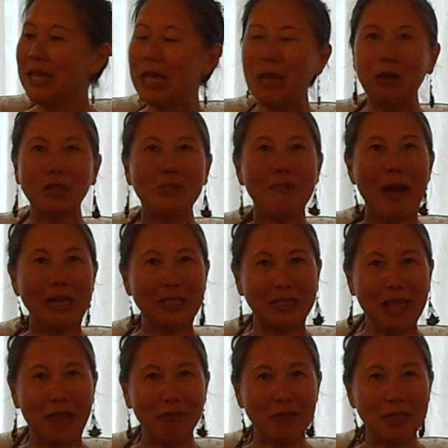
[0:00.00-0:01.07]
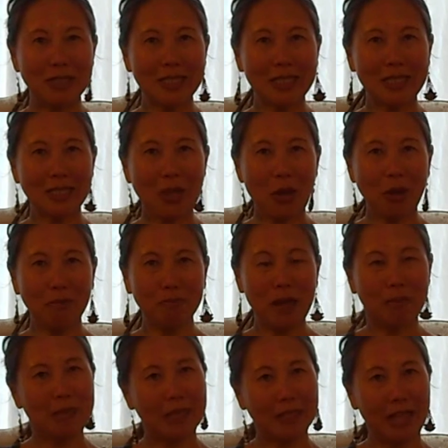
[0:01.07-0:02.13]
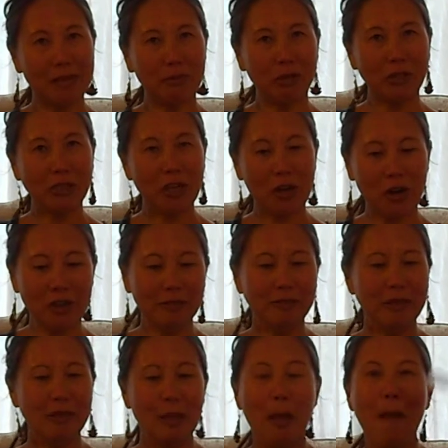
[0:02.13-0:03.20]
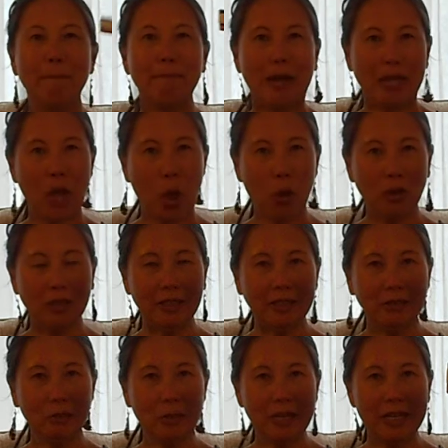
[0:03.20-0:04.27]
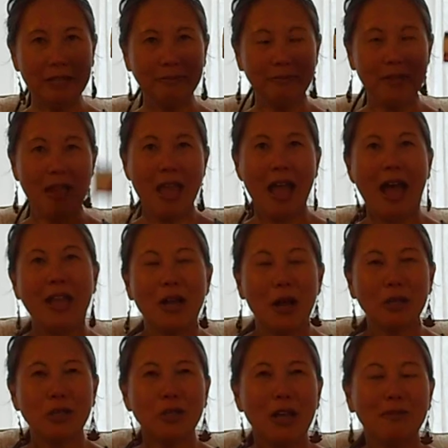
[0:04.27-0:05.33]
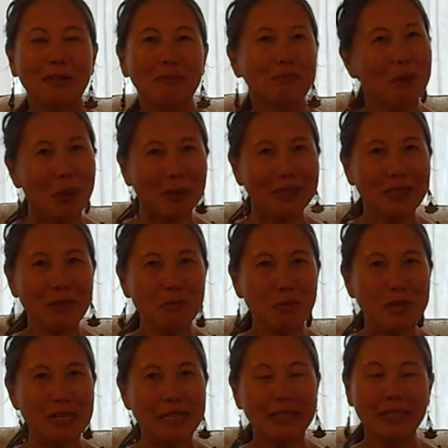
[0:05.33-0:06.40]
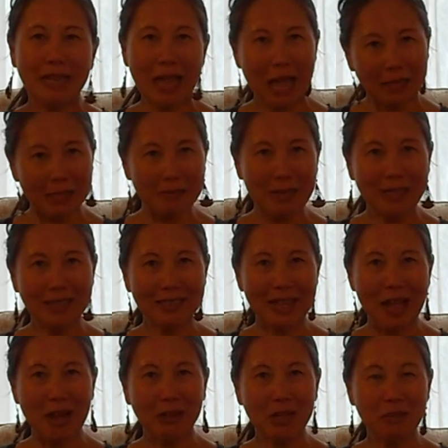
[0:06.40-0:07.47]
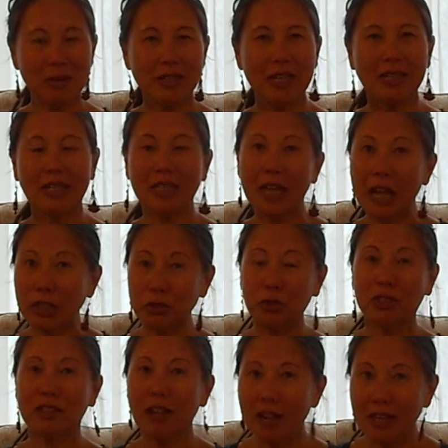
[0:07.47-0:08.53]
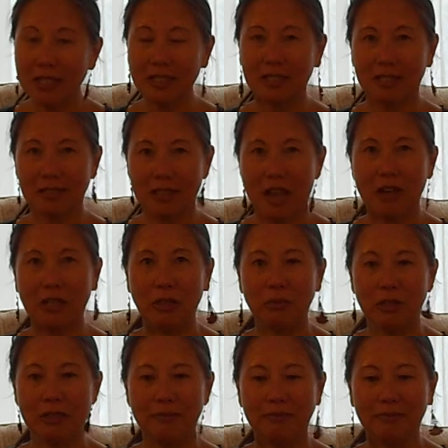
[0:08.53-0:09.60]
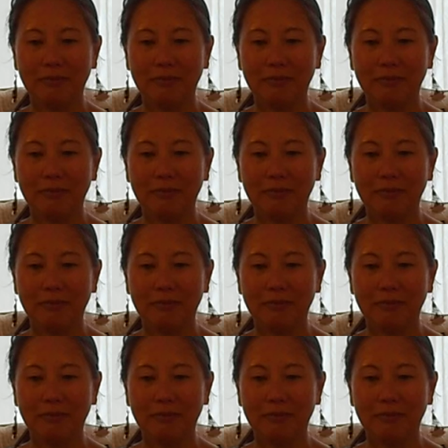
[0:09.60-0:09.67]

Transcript: Here's my San Francisco Public Library card, my Oakland one. I also have a Berkeley one, Alameda County one, and a Contra Costa County one.